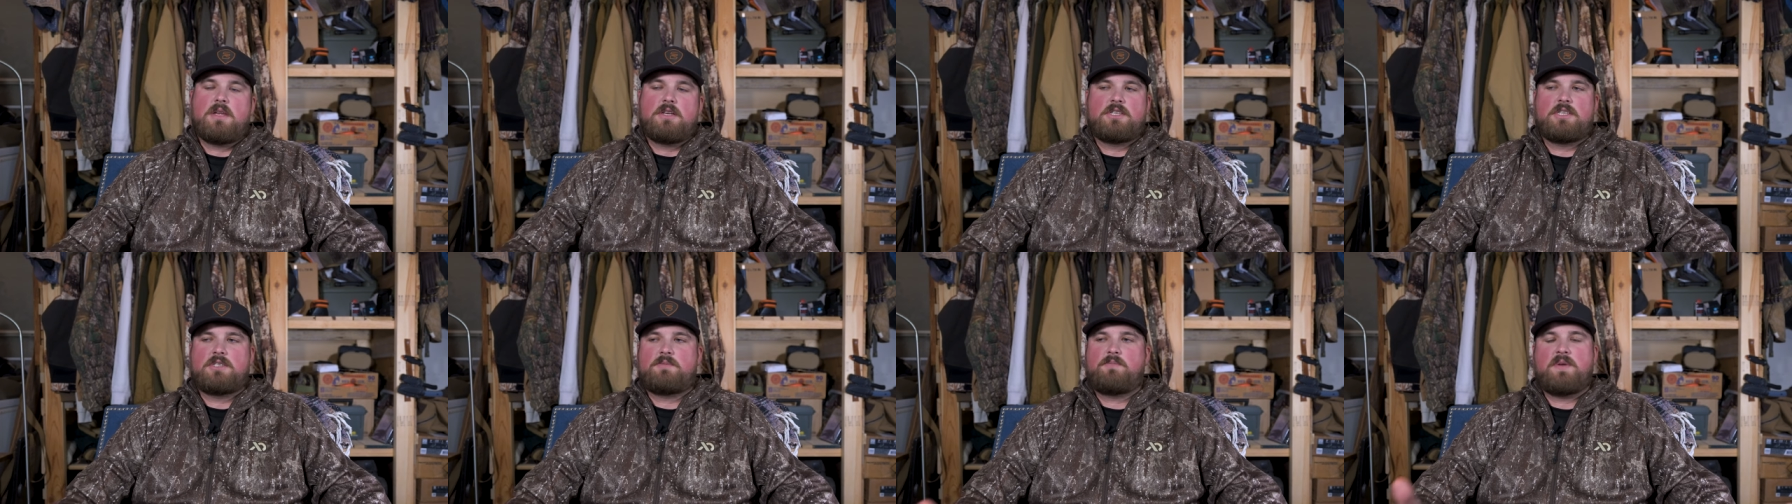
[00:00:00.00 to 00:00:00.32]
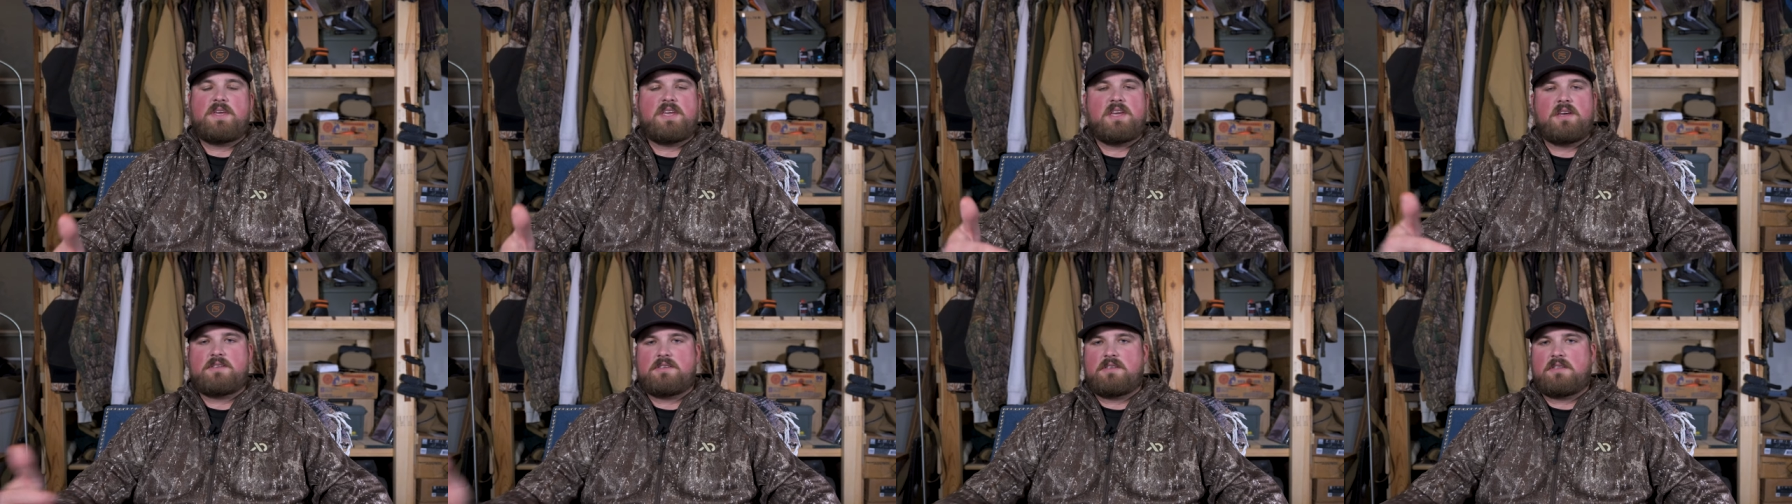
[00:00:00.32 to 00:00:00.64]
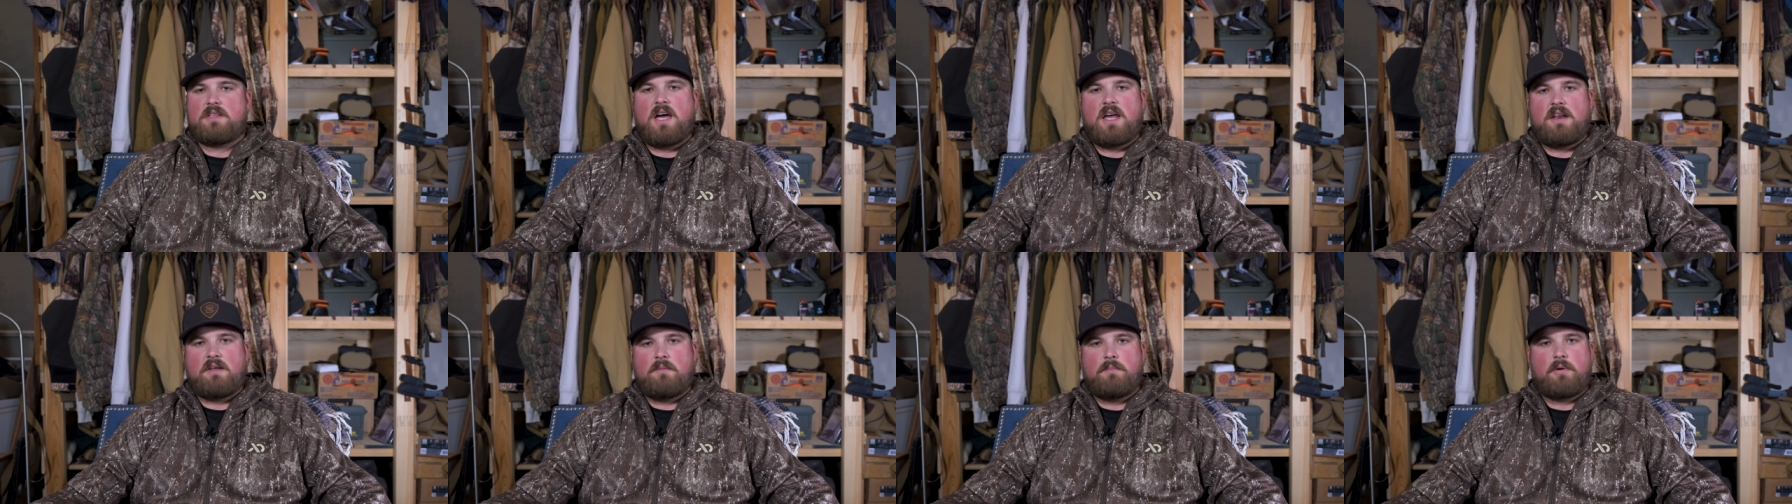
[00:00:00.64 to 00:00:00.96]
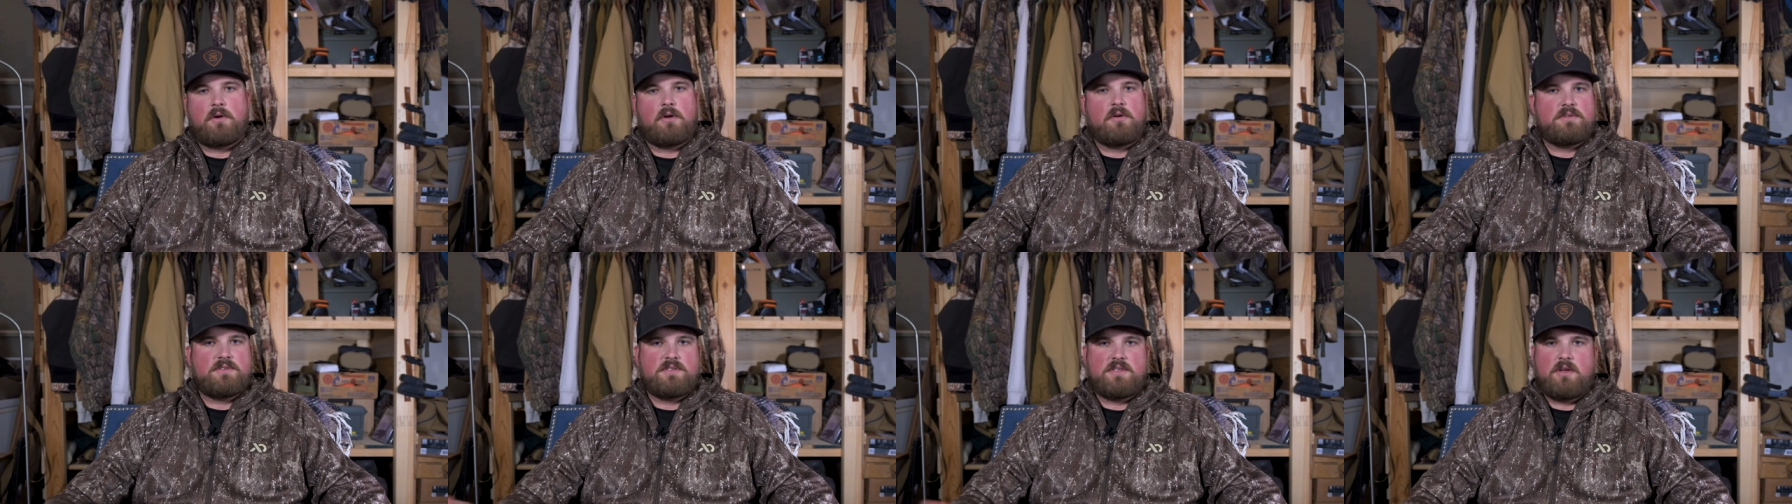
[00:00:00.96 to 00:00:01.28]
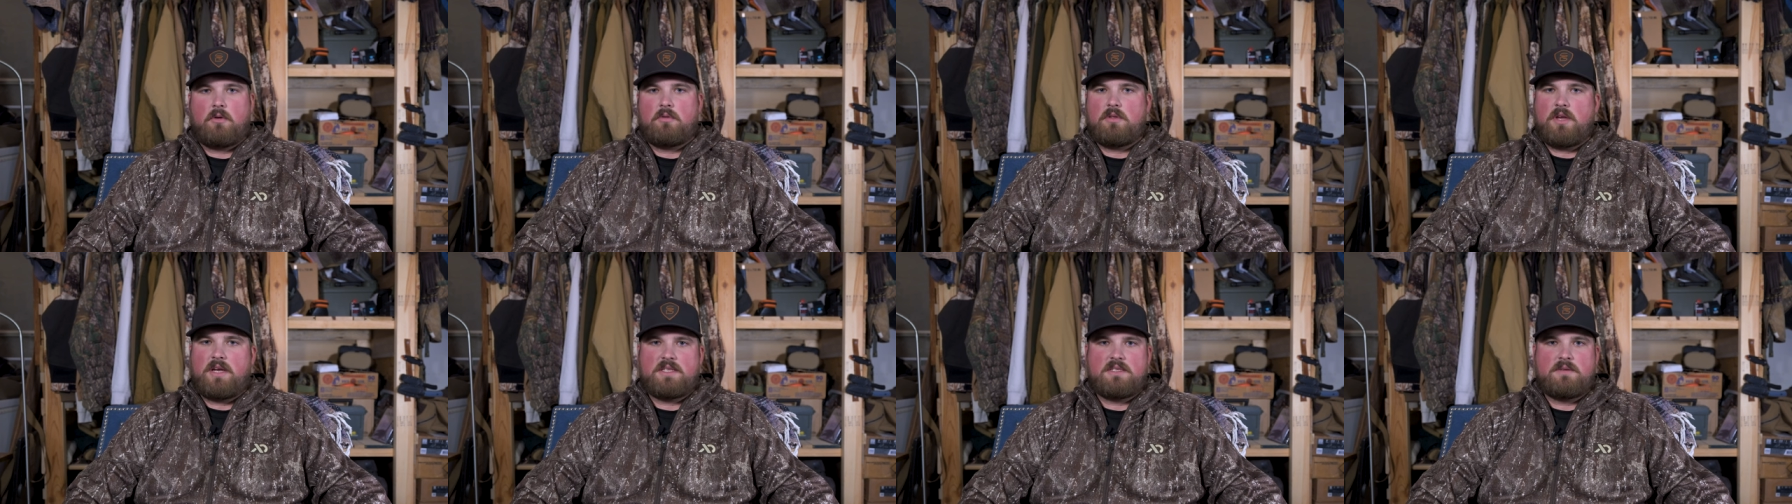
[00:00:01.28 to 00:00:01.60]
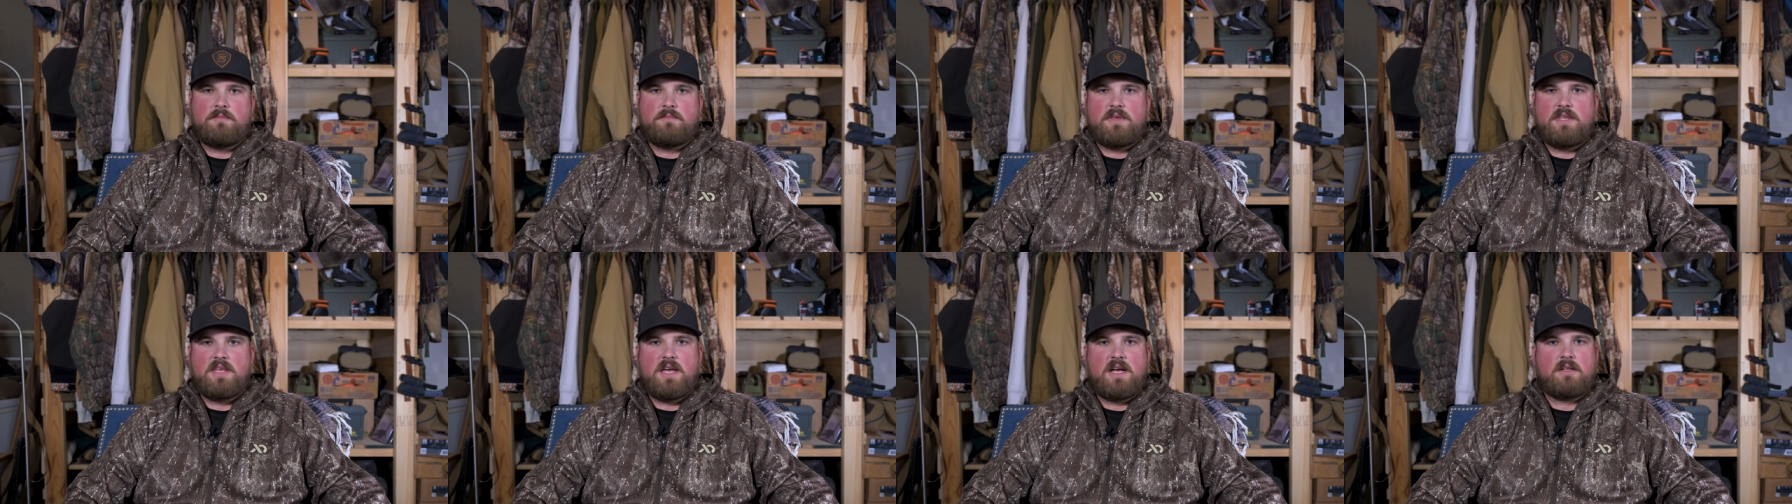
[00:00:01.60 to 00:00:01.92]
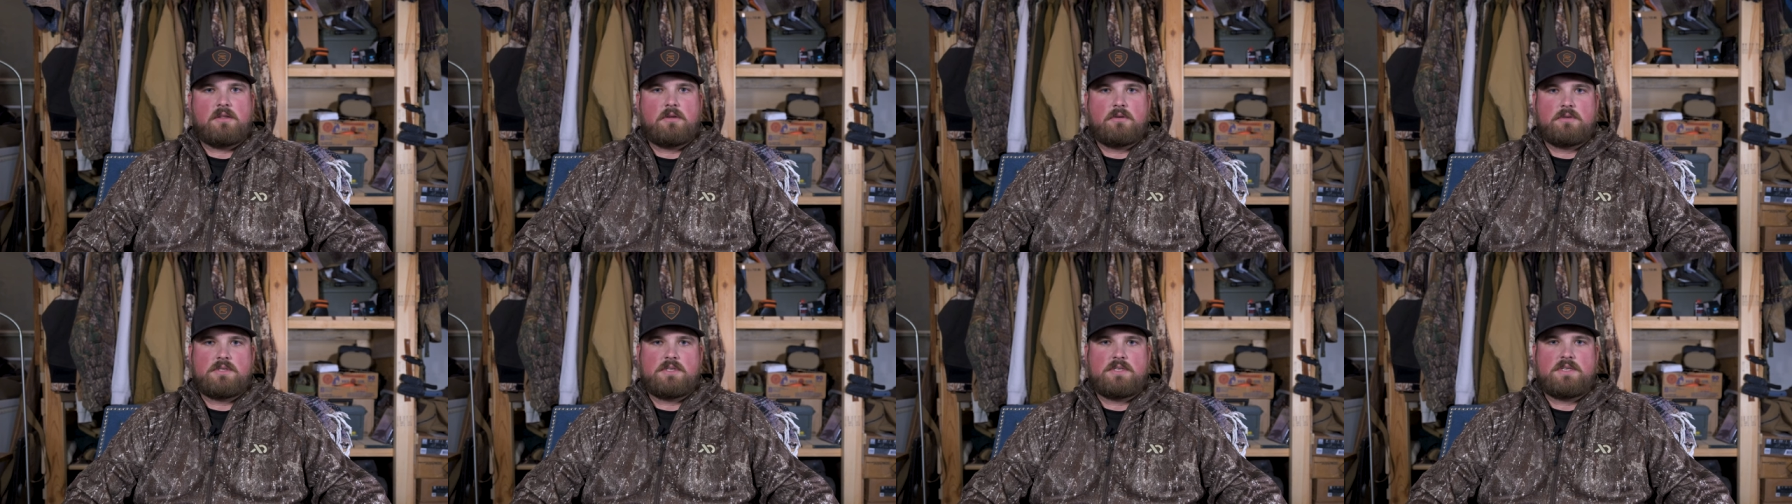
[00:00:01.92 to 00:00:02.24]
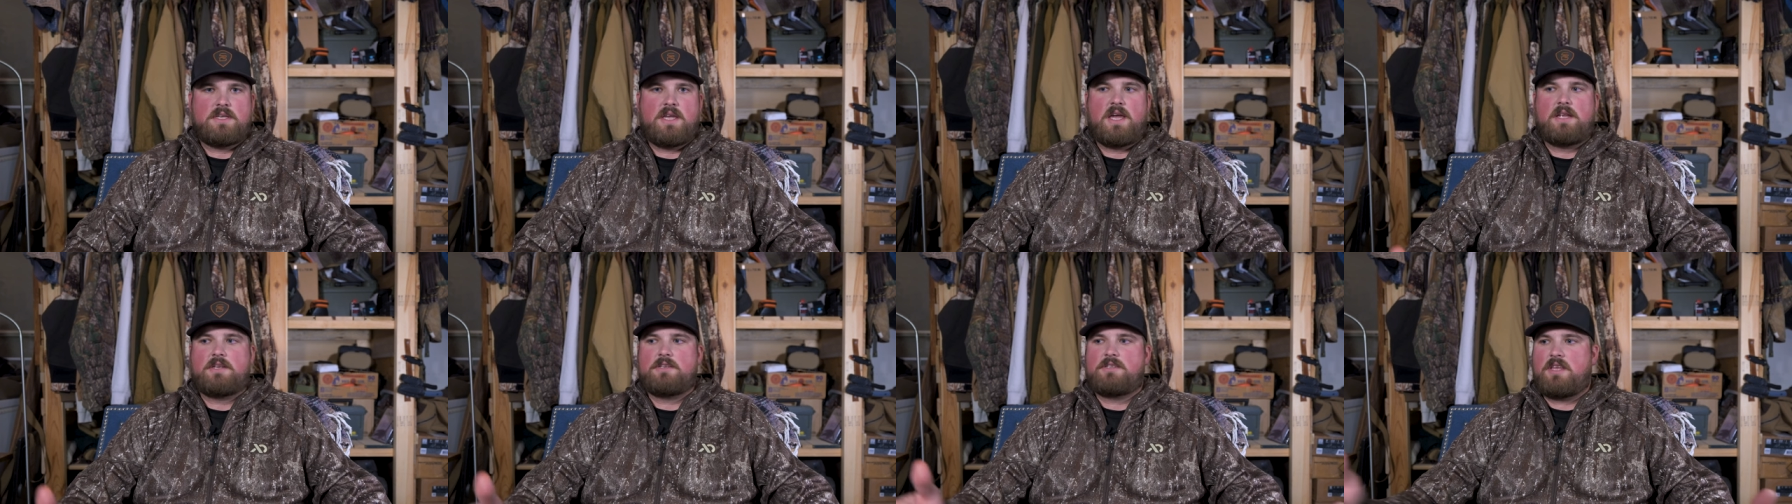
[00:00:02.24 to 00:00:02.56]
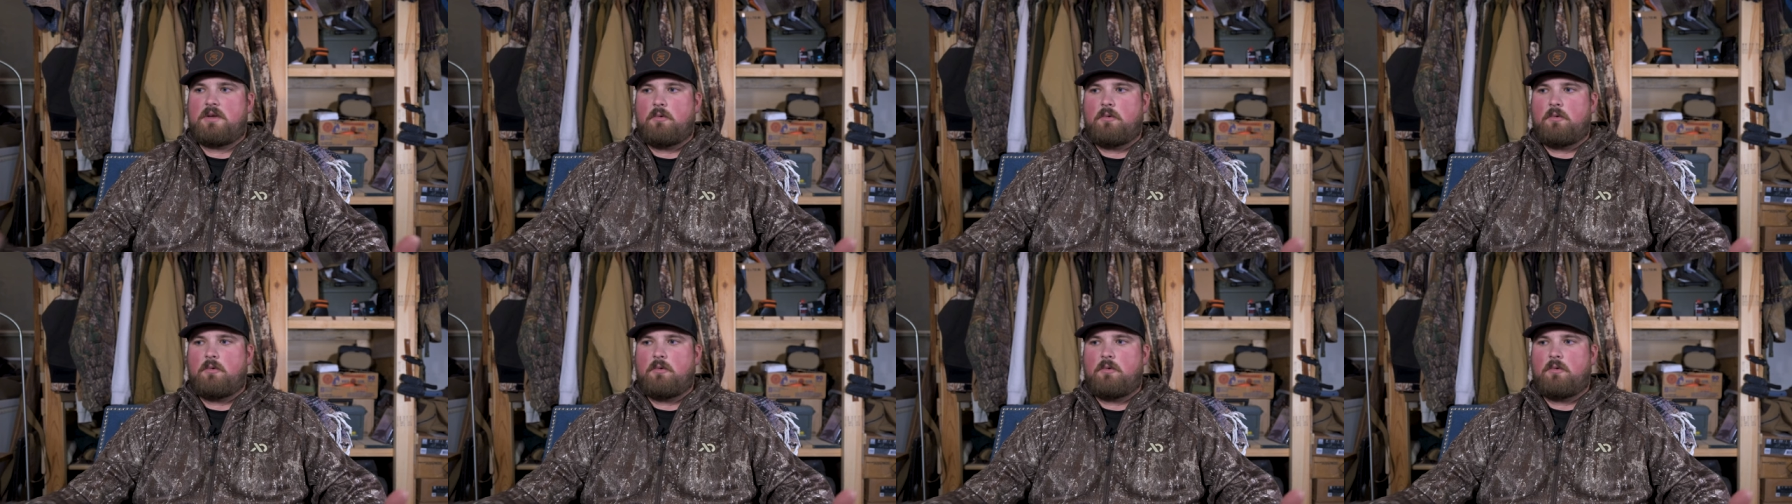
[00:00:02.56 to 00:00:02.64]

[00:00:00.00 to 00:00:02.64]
just because a lot of birds don't like to be that close to the edge.